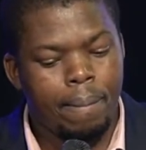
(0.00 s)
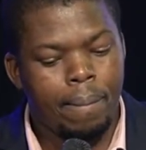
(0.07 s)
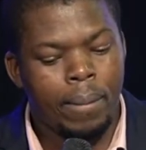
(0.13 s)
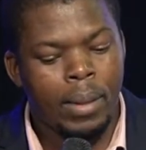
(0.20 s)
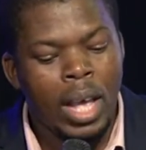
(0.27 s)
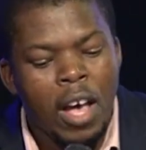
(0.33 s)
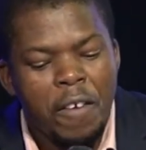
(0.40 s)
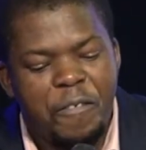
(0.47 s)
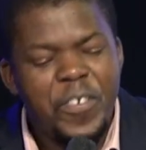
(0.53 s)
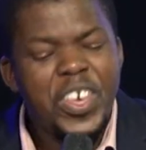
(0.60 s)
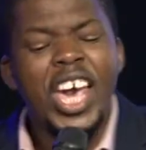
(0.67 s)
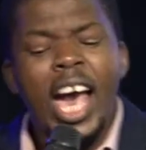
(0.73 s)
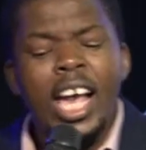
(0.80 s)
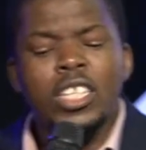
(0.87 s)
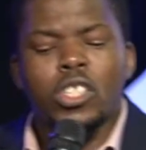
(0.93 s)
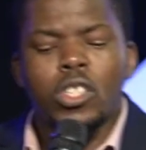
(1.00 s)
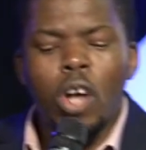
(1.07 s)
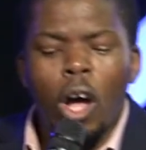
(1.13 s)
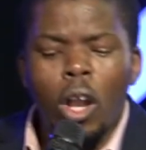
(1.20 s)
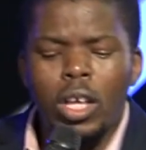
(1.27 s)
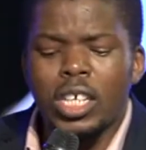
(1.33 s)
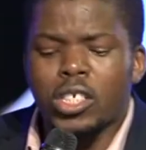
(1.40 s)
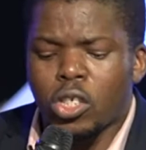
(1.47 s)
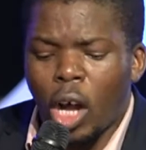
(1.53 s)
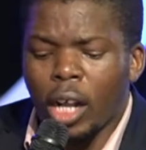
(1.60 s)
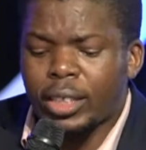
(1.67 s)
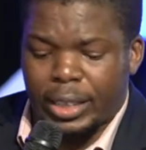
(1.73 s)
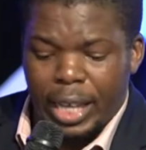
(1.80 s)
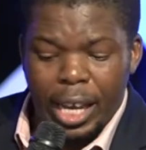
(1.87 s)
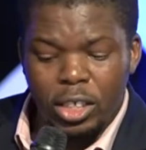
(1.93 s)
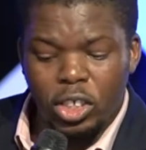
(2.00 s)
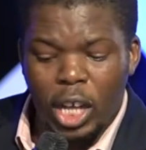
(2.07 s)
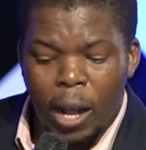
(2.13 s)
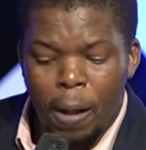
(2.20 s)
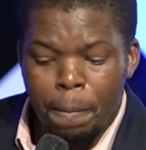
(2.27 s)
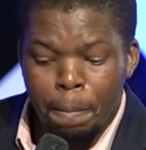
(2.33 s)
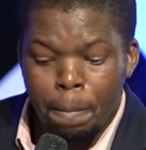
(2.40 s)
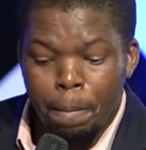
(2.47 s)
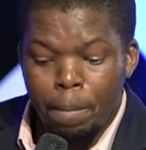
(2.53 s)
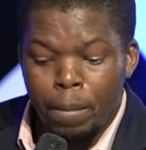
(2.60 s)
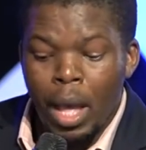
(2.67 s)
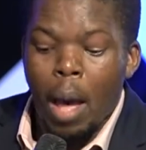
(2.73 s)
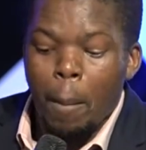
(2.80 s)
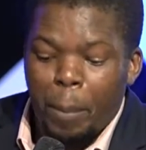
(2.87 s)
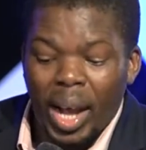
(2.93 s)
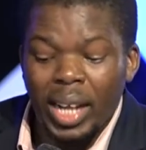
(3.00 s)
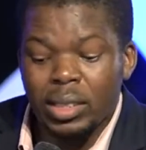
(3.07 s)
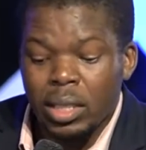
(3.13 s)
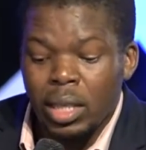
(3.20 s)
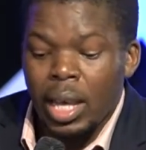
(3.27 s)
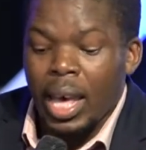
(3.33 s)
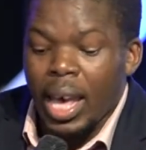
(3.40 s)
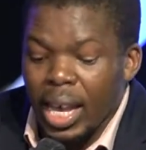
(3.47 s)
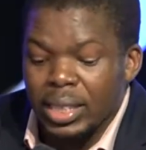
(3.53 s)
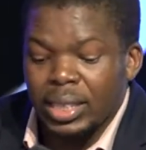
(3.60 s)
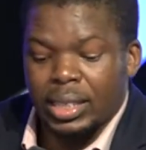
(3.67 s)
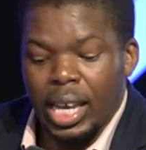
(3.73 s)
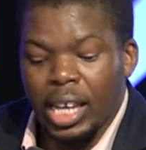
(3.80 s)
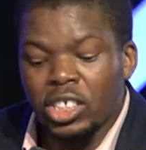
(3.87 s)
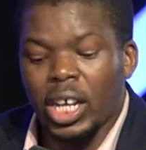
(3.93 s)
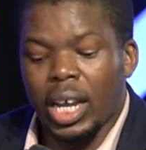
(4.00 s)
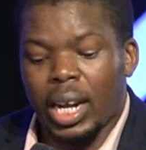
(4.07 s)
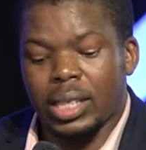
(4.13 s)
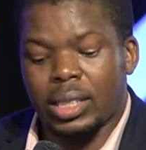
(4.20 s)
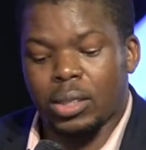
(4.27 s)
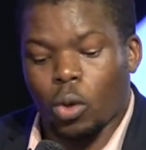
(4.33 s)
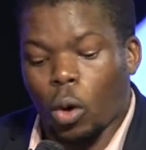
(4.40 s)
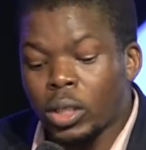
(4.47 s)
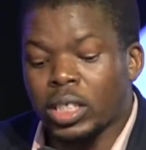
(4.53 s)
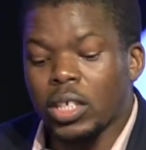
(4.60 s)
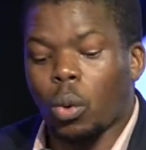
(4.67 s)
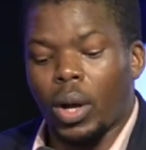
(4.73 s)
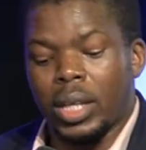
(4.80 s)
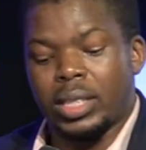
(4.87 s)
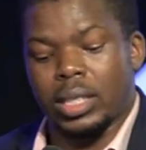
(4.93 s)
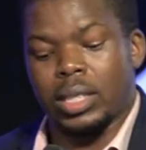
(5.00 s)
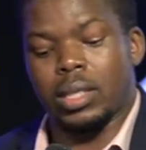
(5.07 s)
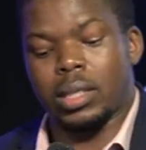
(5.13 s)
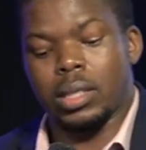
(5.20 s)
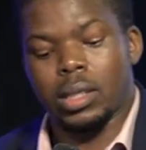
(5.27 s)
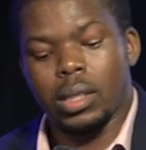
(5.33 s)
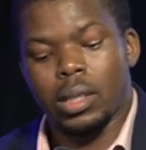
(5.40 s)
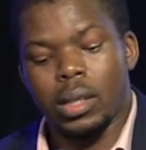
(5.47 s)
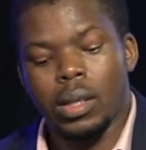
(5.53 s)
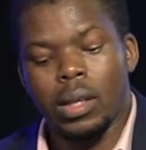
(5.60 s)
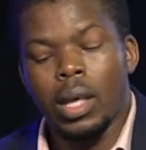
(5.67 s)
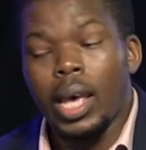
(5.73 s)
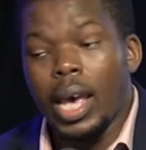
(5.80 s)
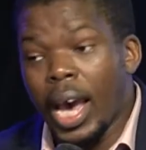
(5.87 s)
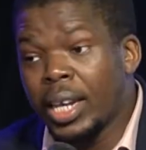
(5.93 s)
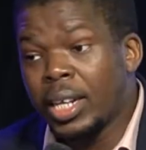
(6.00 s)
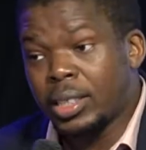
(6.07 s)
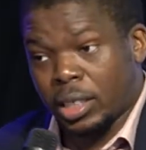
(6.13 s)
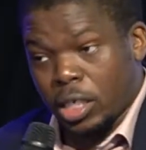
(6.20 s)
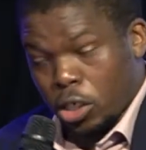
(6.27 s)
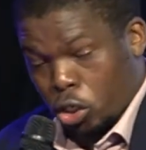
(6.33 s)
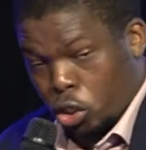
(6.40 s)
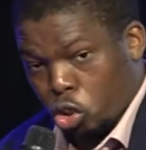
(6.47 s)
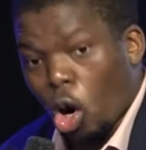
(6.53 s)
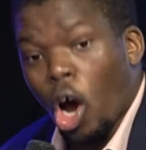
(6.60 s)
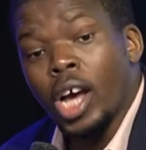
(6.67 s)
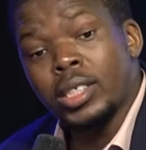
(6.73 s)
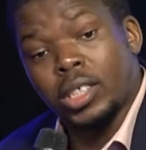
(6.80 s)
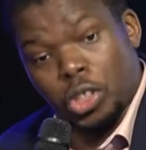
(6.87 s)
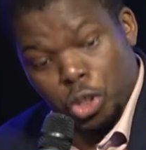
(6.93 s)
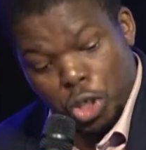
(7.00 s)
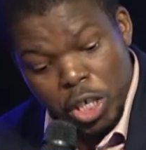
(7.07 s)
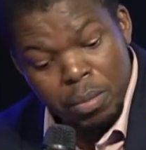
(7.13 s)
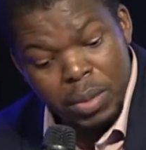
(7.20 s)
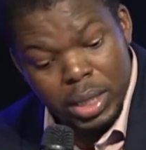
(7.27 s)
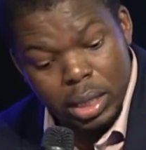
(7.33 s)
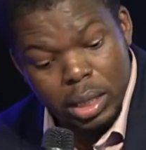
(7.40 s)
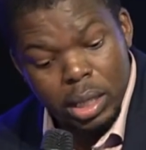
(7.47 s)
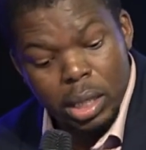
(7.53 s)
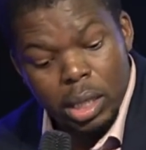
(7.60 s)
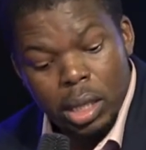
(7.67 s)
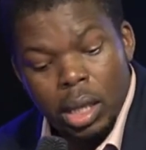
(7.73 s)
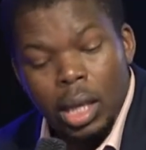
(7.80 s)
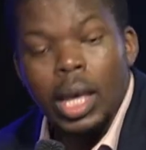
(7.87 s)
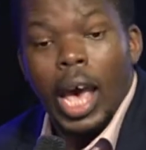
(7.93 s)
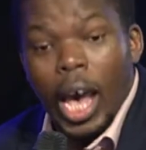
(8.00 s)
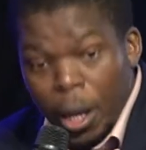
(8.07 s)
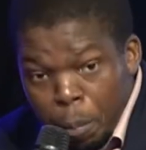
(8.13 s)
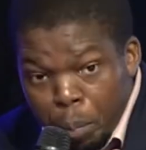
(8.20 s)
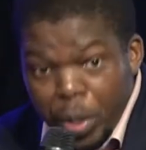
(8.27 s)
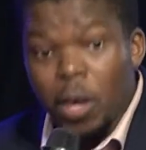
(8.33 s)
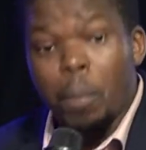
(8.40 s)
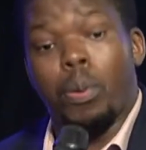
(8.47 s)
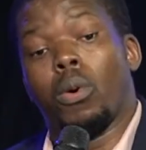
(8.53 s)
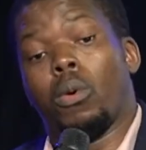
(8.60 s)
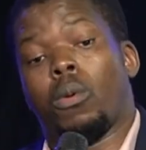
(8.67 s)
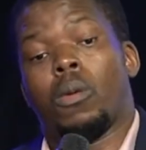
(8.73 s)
Fear is not danger, but has dangerous consequences, and it destroys dreams and people.